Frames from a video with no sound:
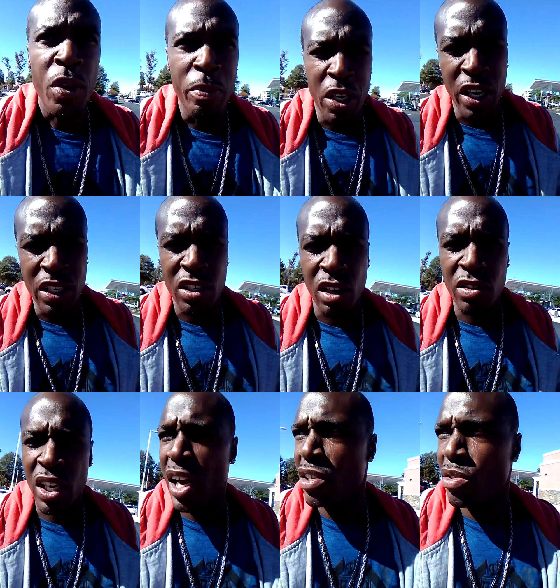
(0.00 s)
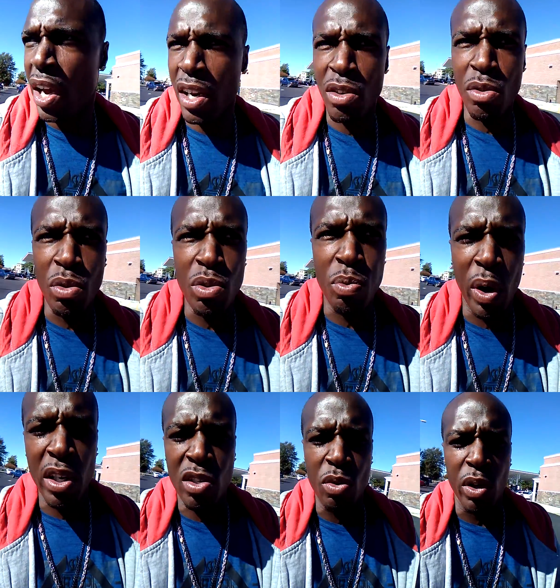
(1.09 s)
because sometimes you got to use
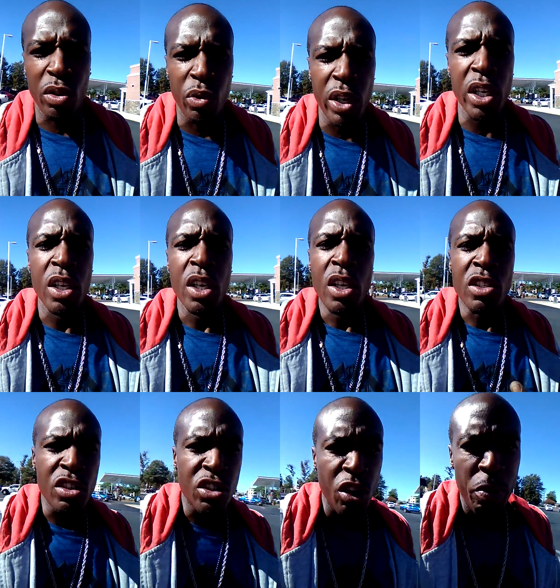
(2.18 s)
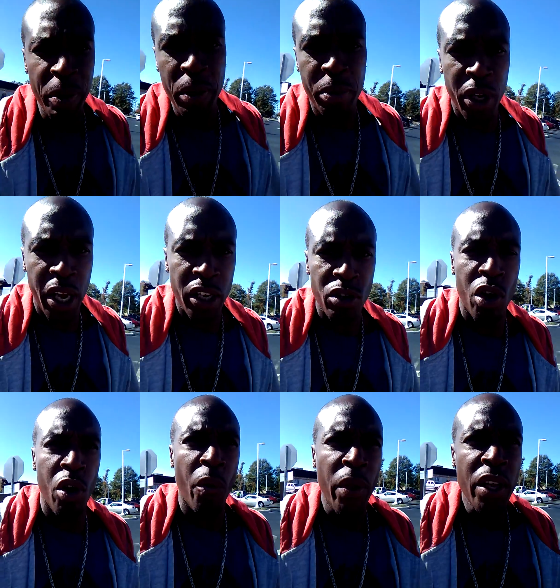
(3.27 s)
one, two, and three to show people that you know